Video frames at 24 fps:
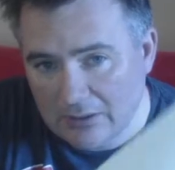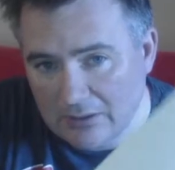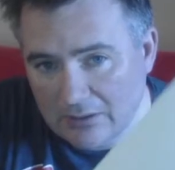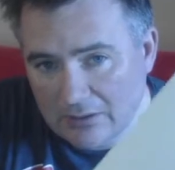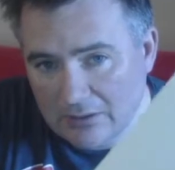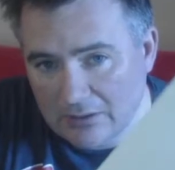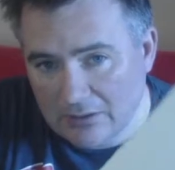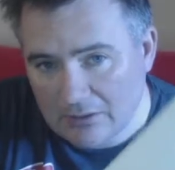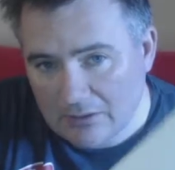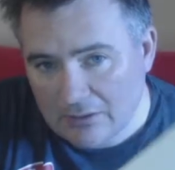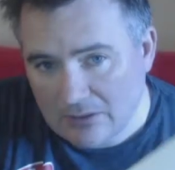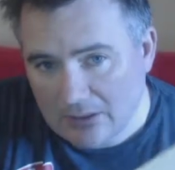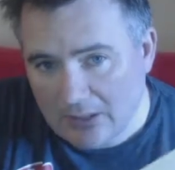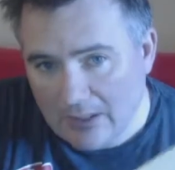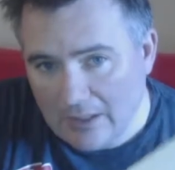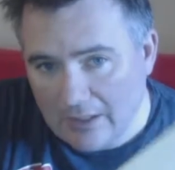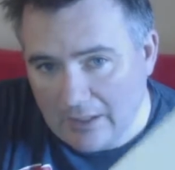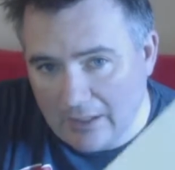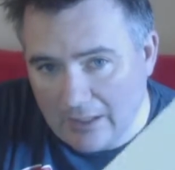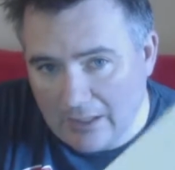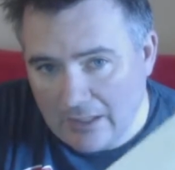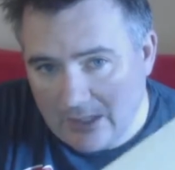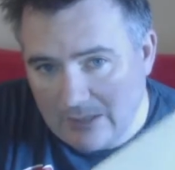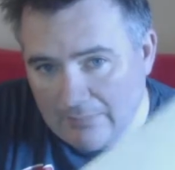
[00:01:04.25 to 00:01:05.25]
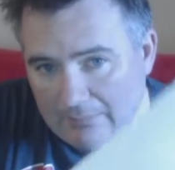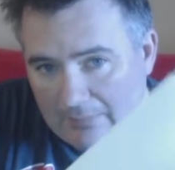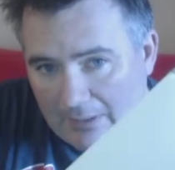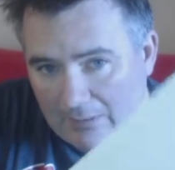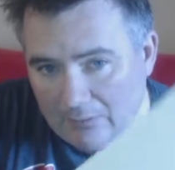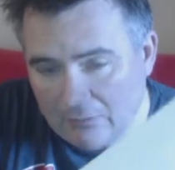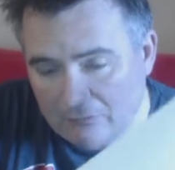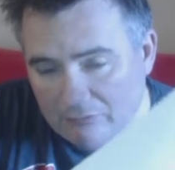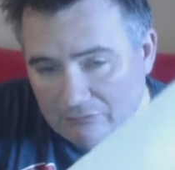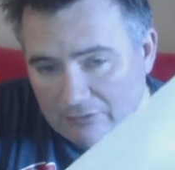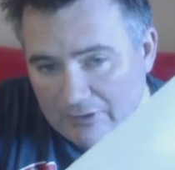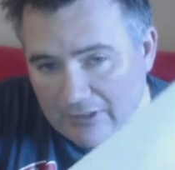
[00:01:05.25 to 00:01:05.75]
Um, I will recap it
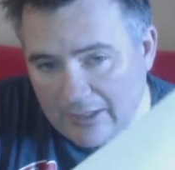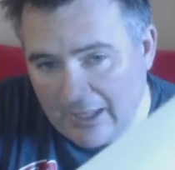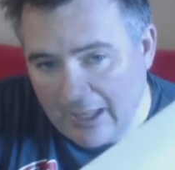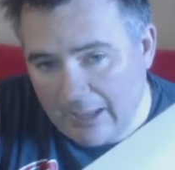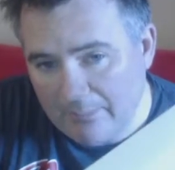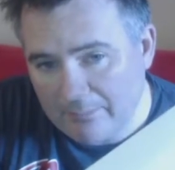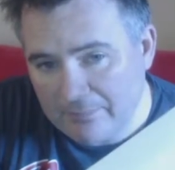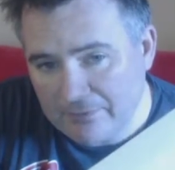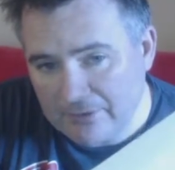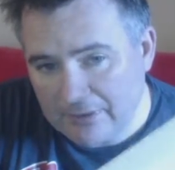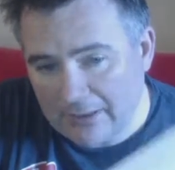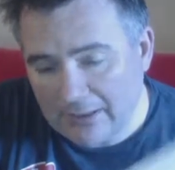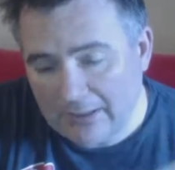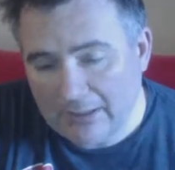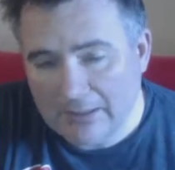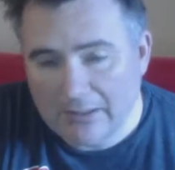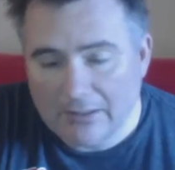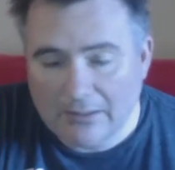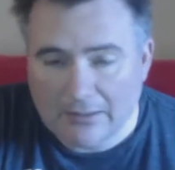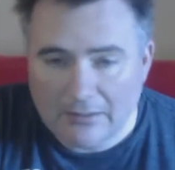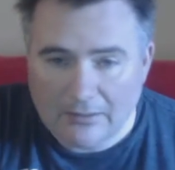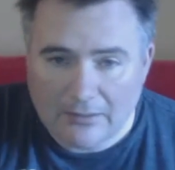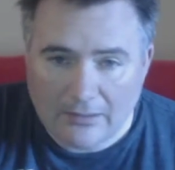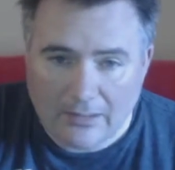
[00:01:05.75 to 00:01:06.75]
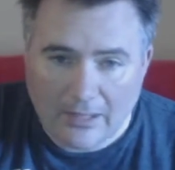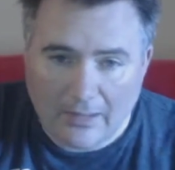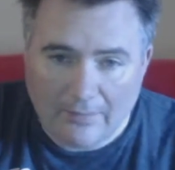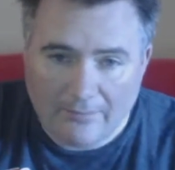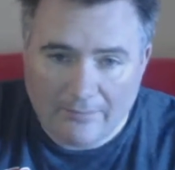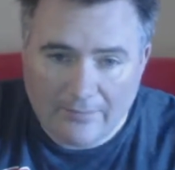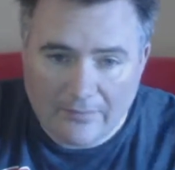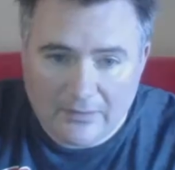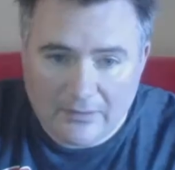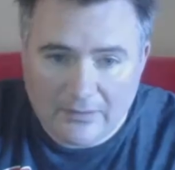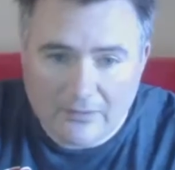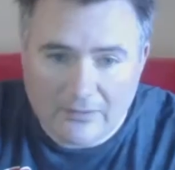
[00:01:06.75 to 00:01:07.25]
again at the end of opening
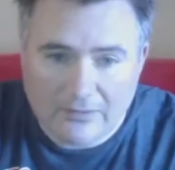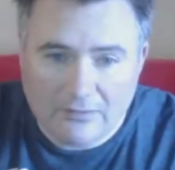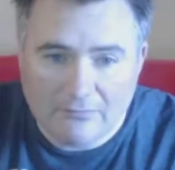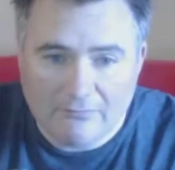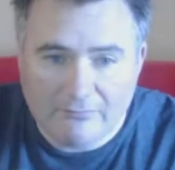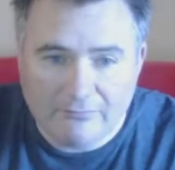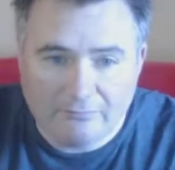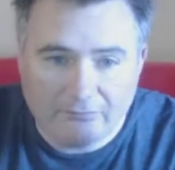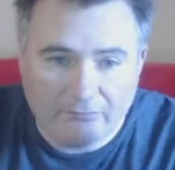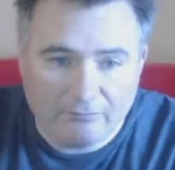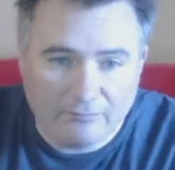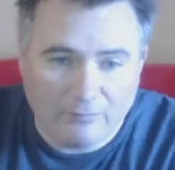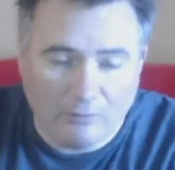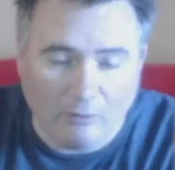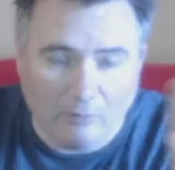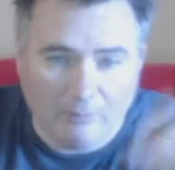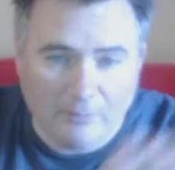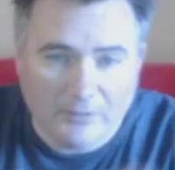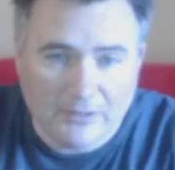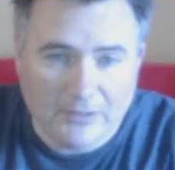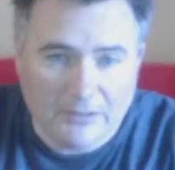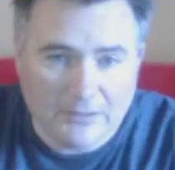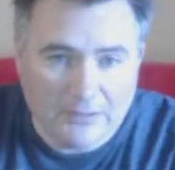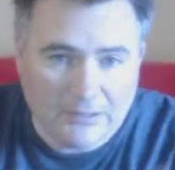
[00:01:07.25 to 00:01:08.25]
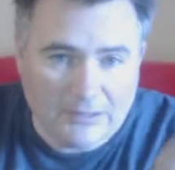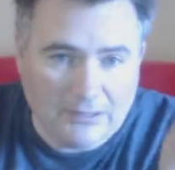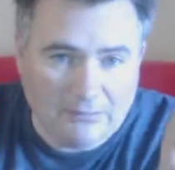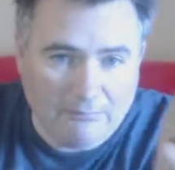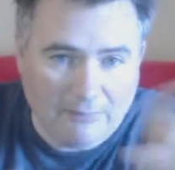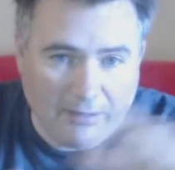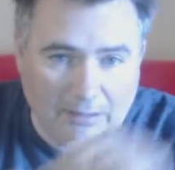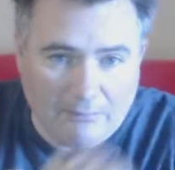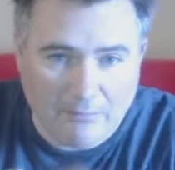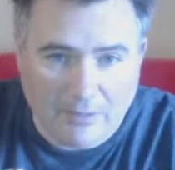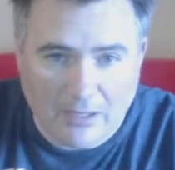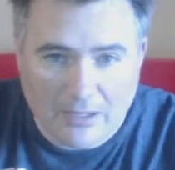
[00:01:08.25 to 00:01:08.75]
the BAM box. So
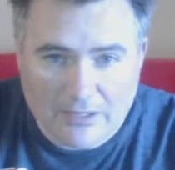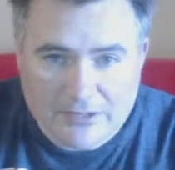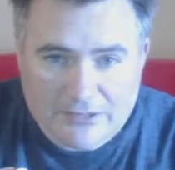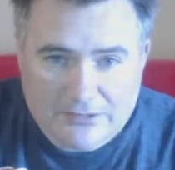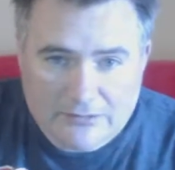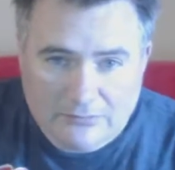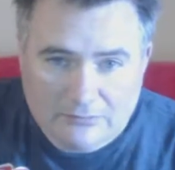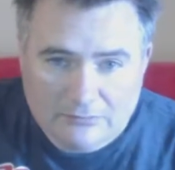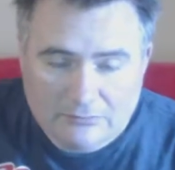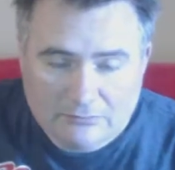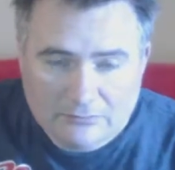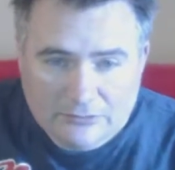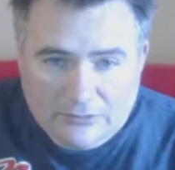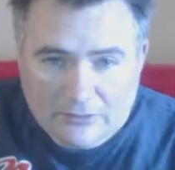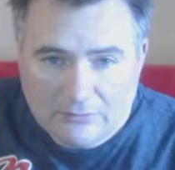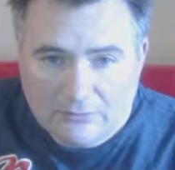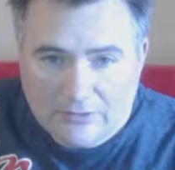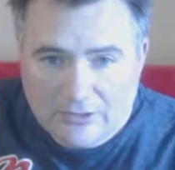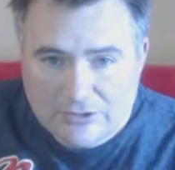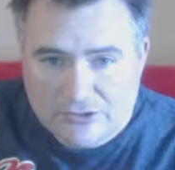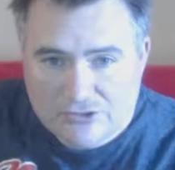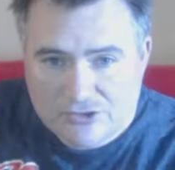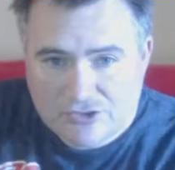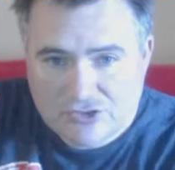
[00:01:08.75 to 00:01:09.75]
let's check it out.